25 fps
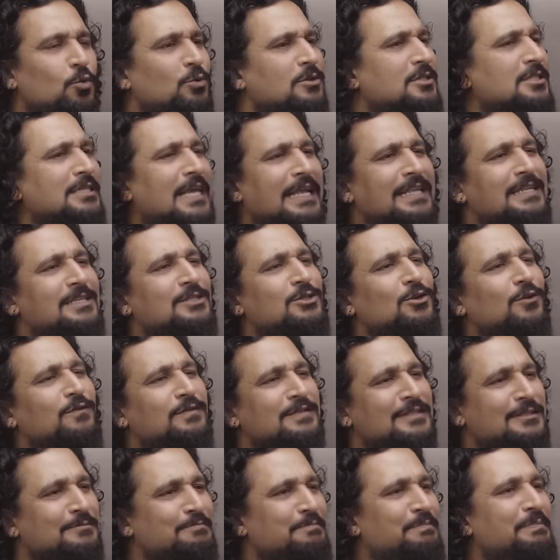no sense
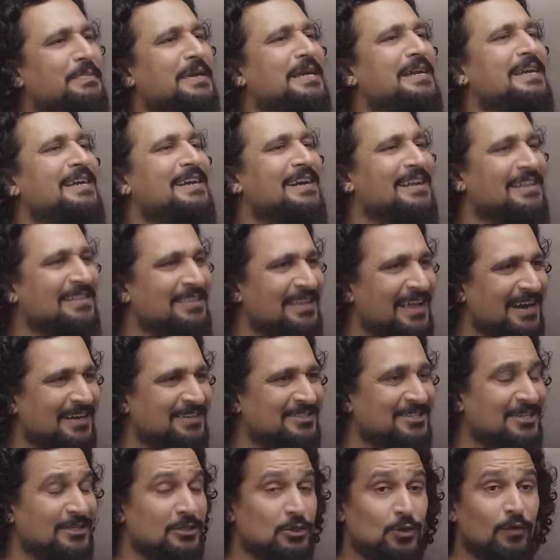of speed in
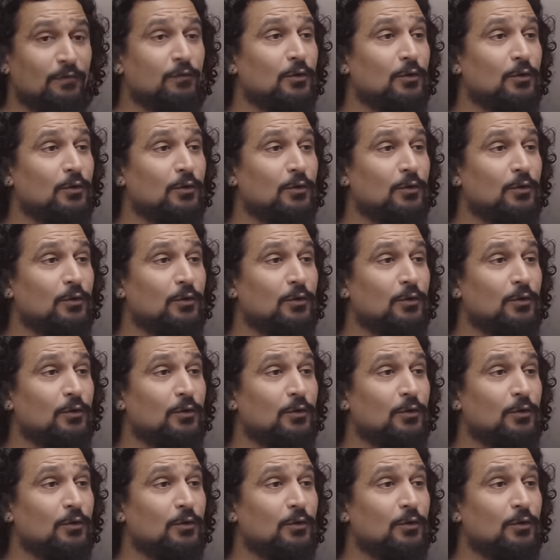that sense.